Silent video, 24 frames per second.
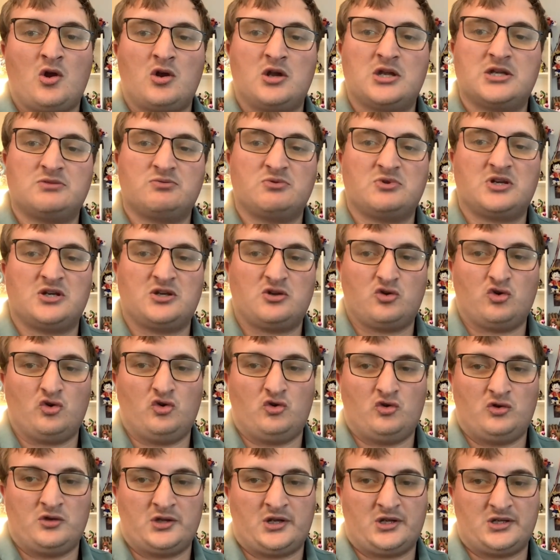is pretty
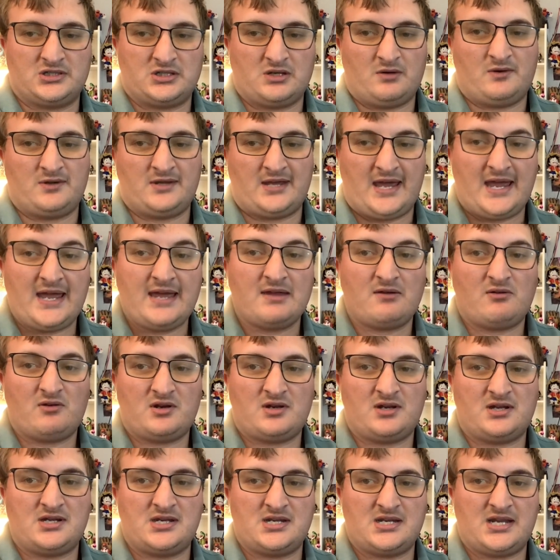cool, you know, some of that. And I want
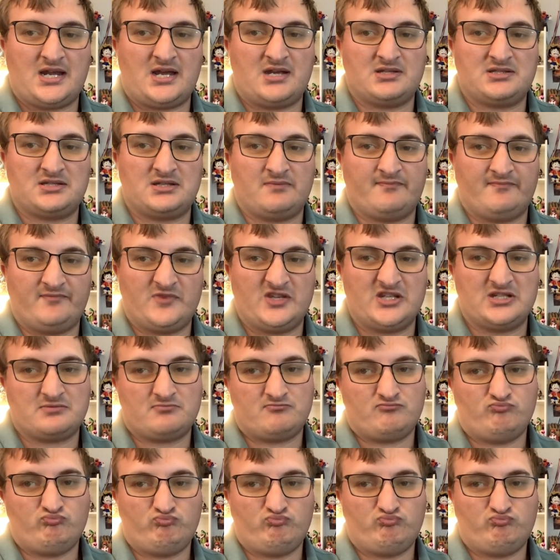to announce this